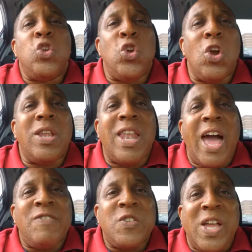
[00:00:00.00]
your
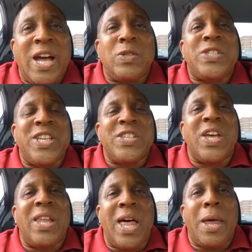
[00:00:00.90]
lifestyle says
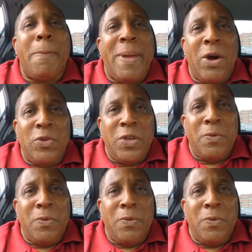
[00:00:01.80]
a lot about